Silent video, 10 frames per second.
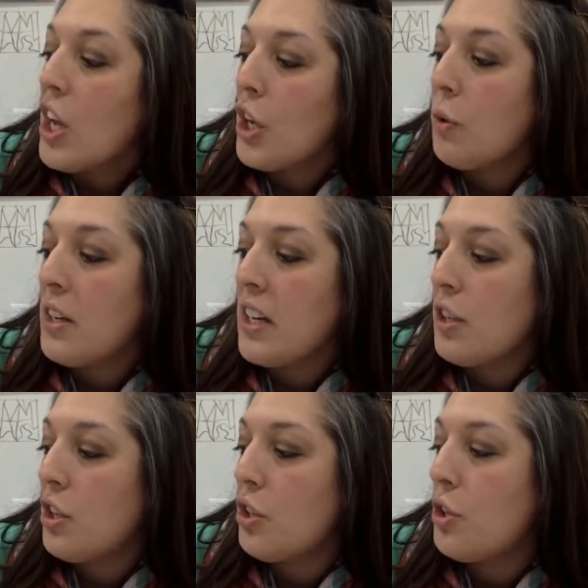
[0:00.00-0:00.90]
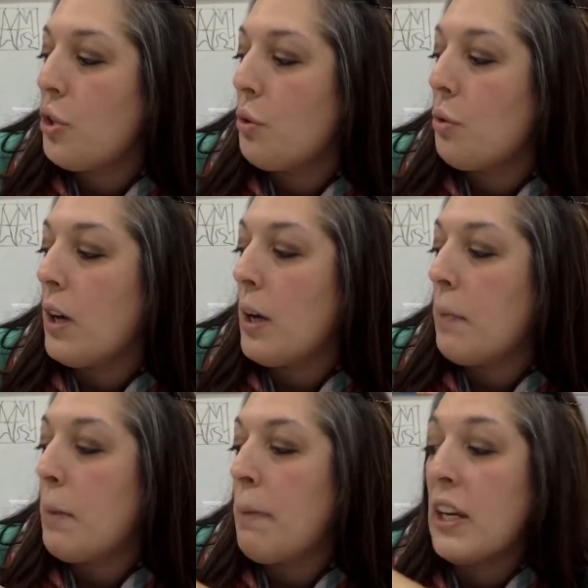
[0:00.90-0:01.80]
You need to
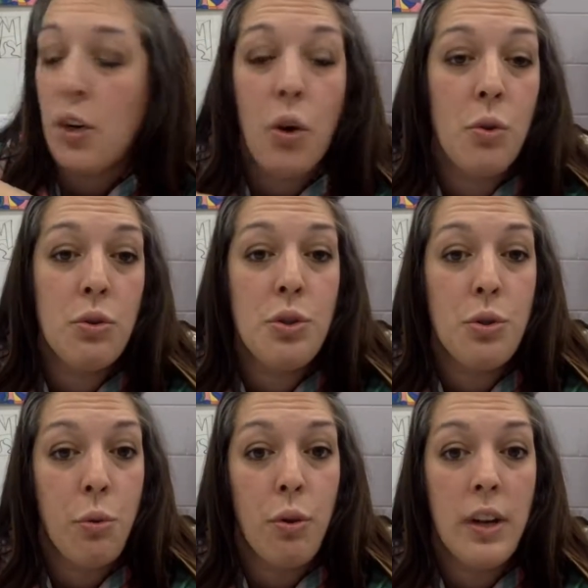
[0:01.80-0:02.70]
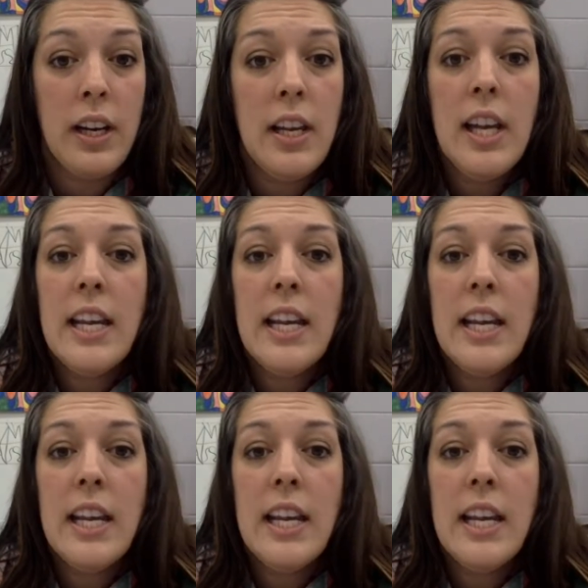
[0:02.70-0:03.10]
pick your own story.